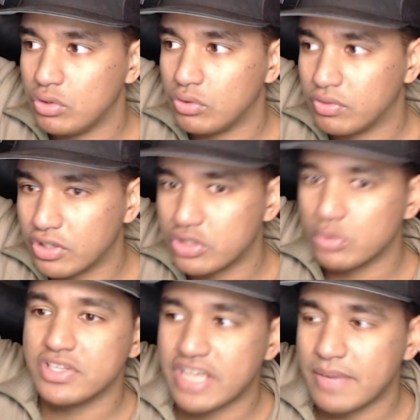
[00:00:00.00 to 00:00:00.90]
they're
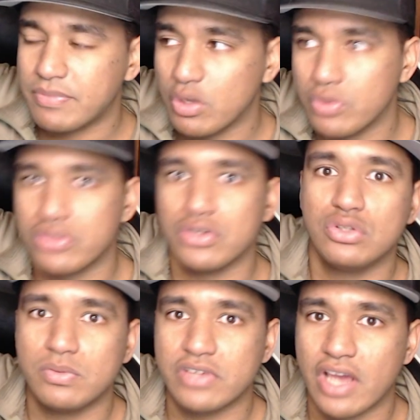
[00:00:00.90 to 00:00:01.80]
doing the same thing with
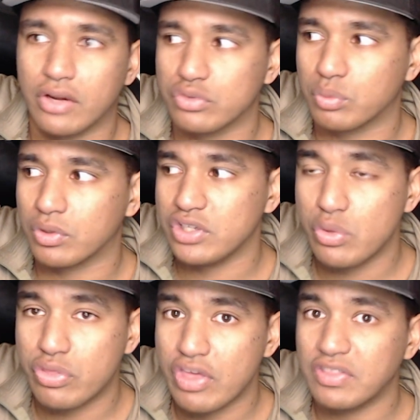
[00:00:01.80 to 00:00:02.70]
YouTube channels where you
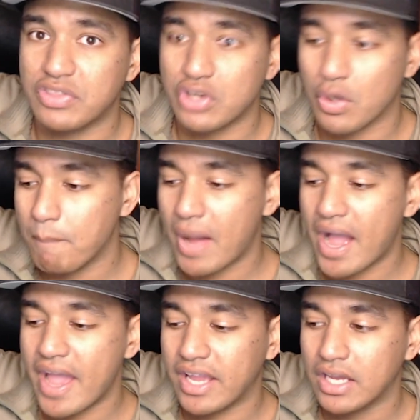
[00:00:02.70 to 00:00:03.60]
think that you're
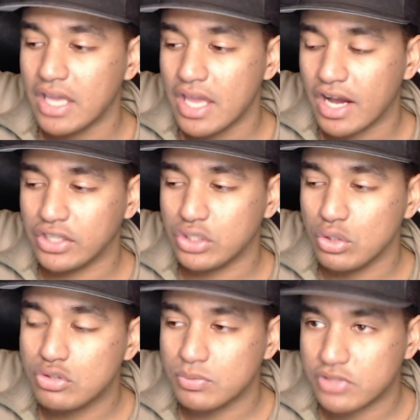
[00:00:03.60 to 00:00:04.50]
buying a
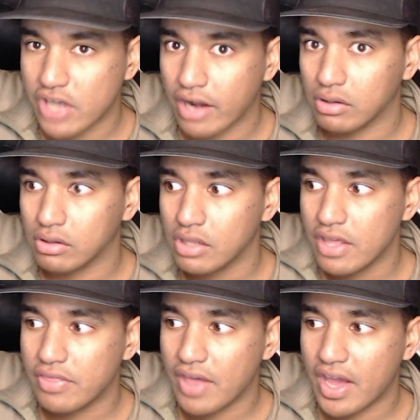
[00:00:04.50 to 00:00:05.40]
YouTube channel
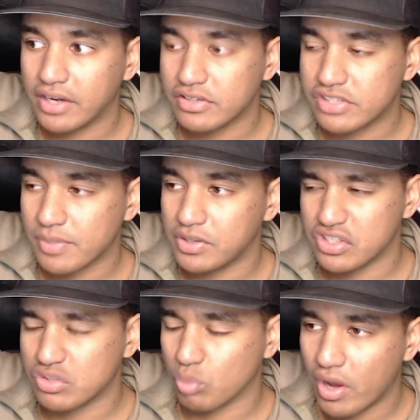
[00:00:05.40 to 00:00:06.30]
that somebody just
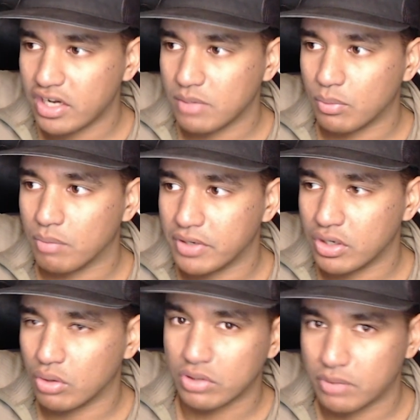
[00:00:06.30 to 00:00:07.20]
doesn't want anymore, but
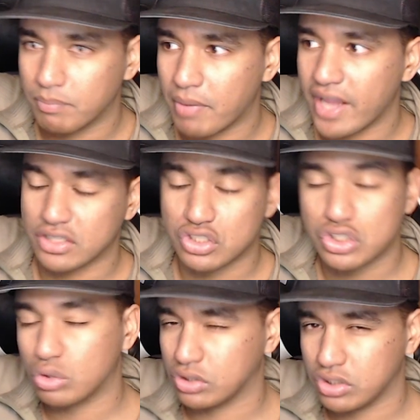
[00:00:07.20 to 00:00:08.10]
no, you're buying a
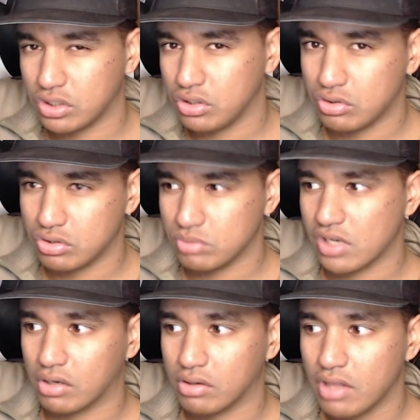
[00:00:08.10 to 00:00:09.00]
stolen YouTube
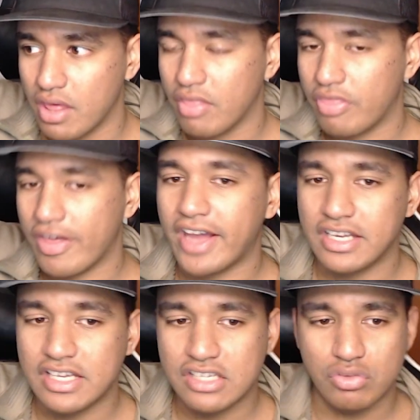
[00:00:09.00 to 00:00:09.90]
channel.
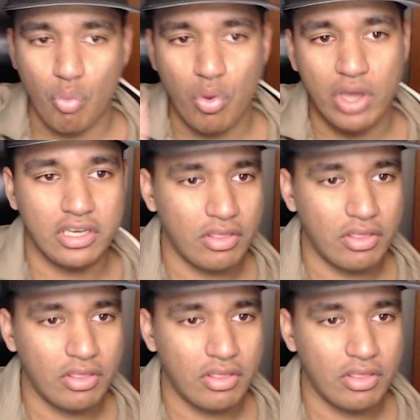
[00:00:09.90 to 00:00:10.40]
That's what